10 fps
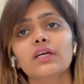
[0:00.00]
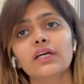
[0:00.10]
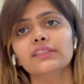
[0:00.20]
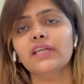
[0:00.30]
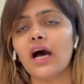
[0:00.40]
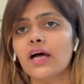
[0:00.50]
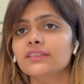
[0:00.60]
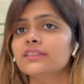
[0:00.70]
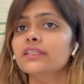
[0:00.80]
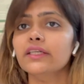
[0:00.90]
The
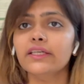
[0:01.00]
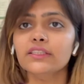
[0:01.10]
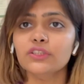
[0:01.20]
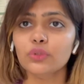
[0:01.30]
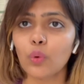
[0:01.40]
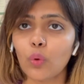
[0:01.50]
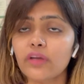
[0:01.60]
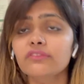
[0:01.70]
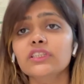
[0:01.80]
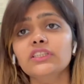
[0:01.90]
answer is no.
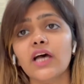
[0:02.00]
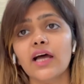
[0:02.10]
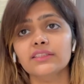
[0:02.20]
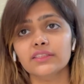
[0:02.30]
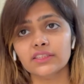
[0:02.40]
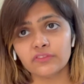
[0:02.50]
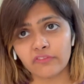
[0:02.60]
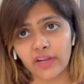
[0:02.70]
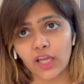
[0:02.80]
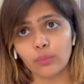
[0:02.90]
If the charge is
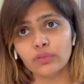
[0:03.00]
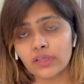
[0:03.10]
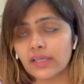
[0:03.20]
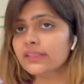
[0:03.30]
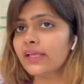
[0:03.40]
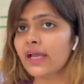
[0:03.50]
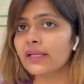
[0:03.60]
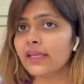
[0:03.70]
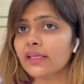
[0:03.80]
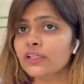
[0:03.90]
framed,
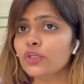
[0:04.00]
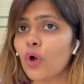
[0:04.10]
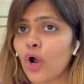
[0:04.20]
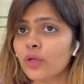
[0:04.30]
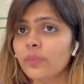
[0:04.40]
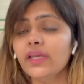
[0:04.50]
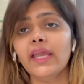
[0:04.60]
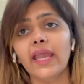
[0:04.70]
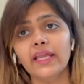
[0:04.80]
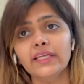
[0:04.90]
there cannot
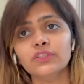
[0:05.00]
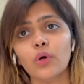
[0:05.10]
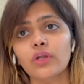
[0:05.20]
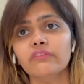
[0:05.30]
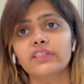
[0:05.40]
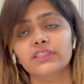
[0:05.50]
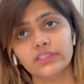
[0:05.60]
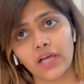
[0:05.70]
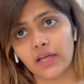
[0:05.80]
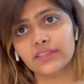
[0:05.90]
be any sort of
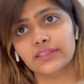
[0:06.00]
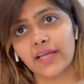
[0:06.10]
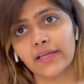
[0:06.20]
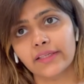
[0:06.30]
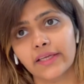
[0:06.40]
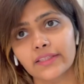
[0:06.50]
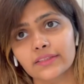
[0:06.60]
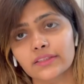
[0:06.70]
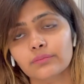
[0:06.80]
discharge in that case.